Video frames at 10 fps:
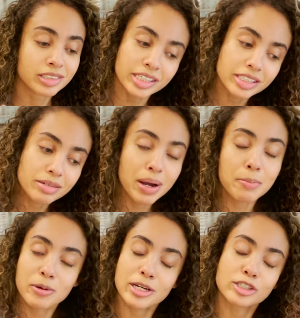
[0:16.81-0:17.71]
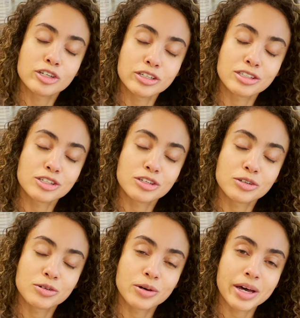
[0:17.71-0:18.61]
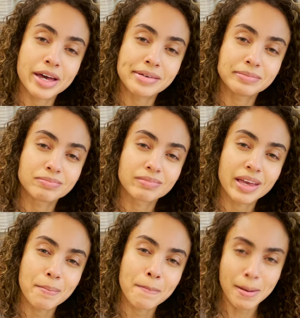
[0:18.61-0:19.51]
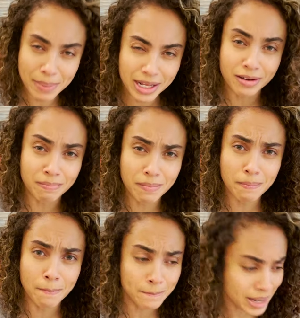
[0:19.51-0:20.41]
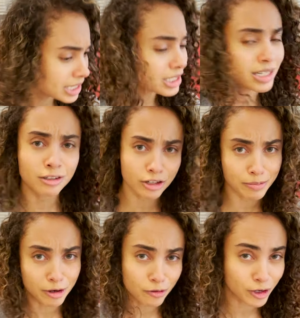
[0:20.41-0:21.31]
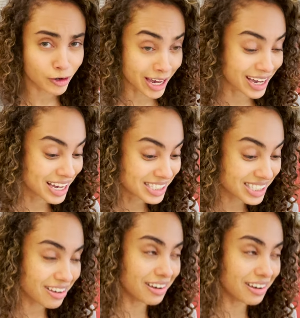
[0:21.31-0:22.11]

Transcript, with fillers: Just in preparation to pump out an amazing lookbook for you guys.